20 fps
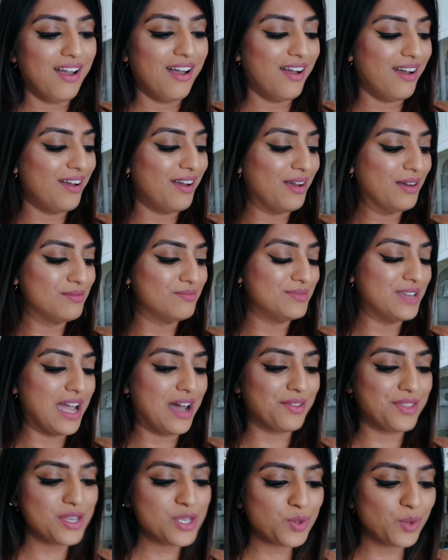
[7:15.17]

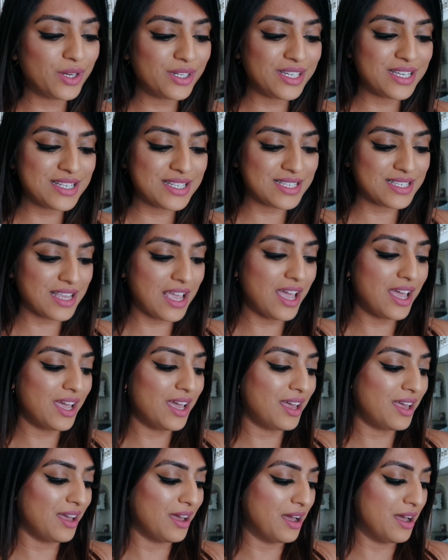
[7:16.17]
Now this one is
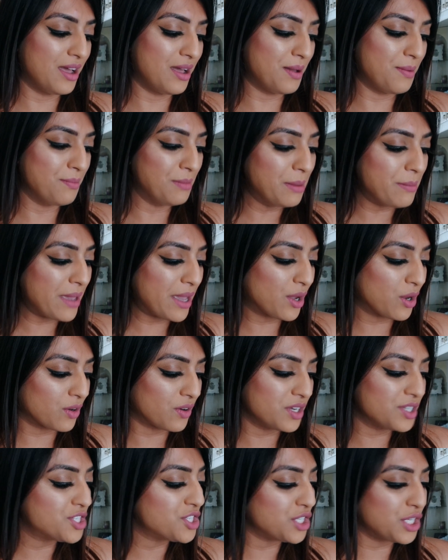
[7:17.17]
a mimic or
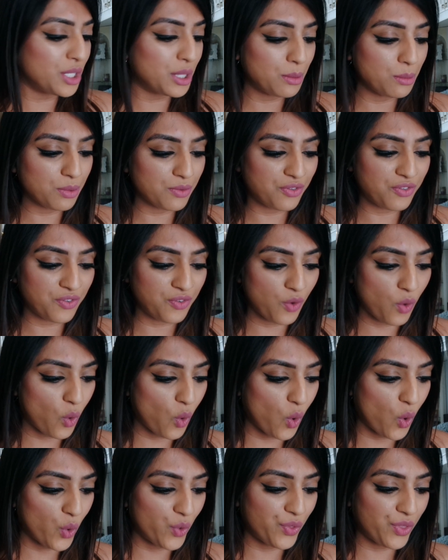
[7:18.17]
a dupe
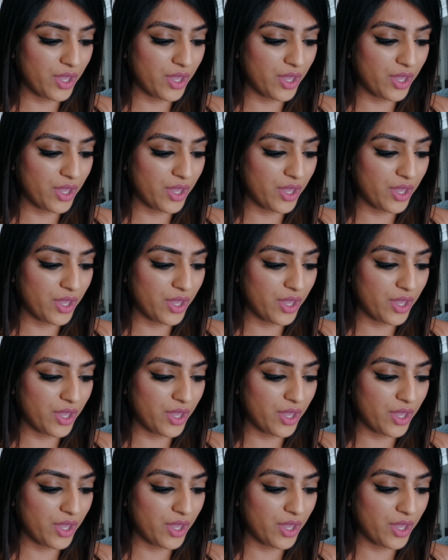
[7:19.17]
for